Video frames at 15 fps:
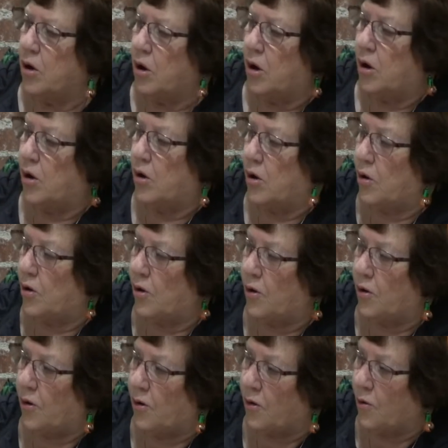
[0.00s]

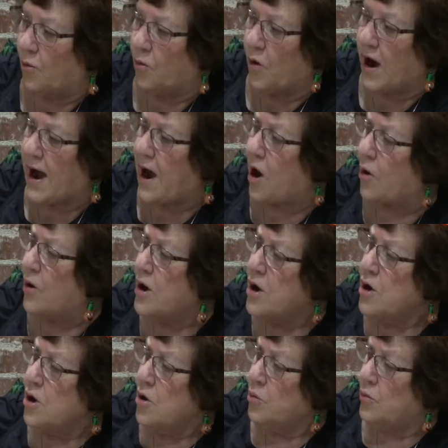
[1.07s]
oh wow.
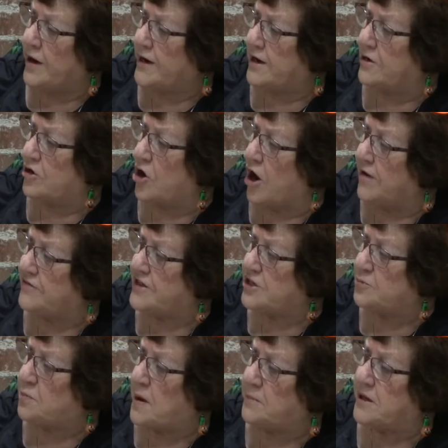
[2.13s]
We can carve
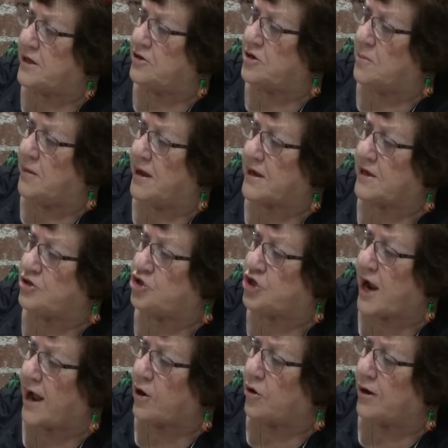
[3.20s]
this pumpkin to make a
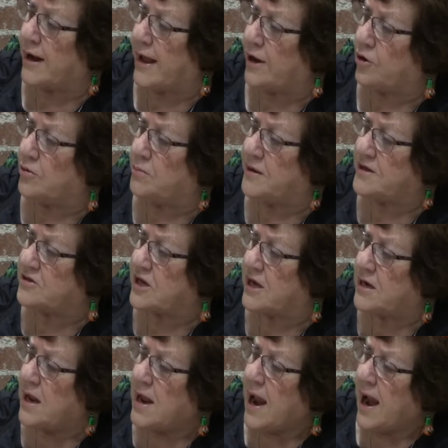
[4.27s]
jack-o'-lantern
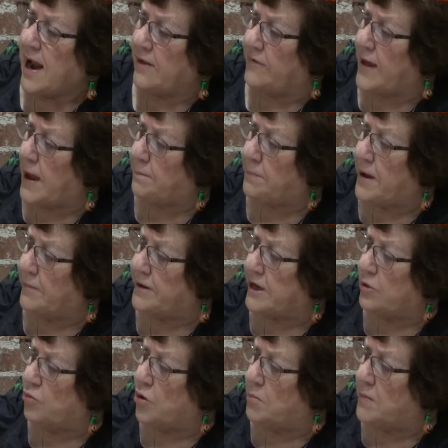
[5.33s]
biscuit and that
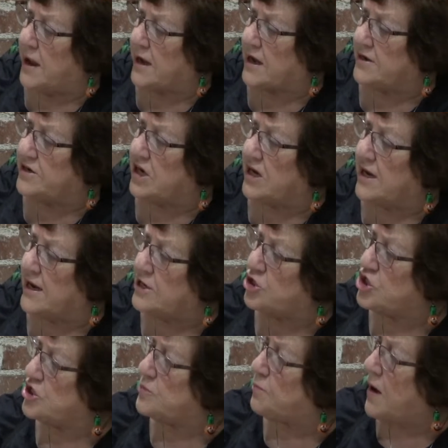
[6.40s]
pumpkin will make a
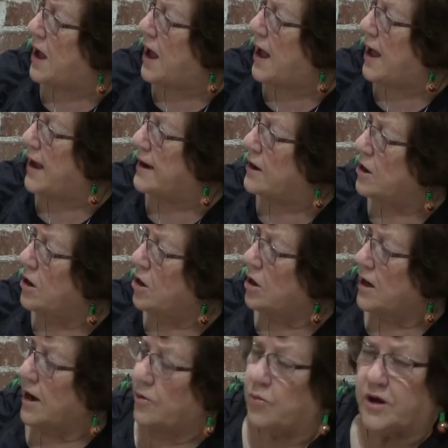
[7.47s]
delicious pie.
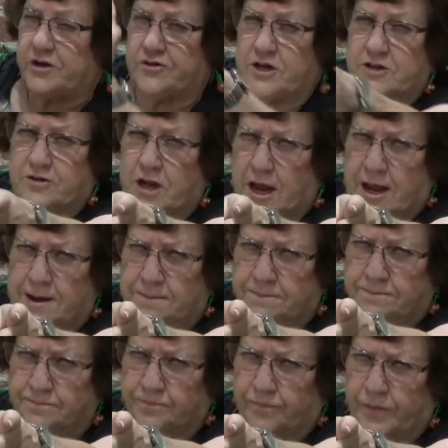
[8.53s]
And what does he say?
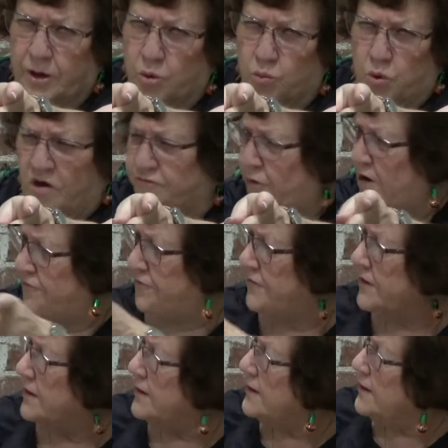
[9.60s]
Woof,
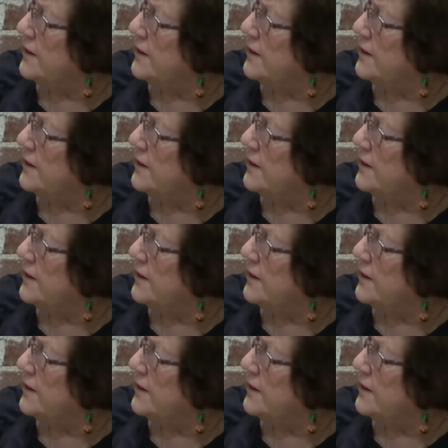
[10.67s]
woof.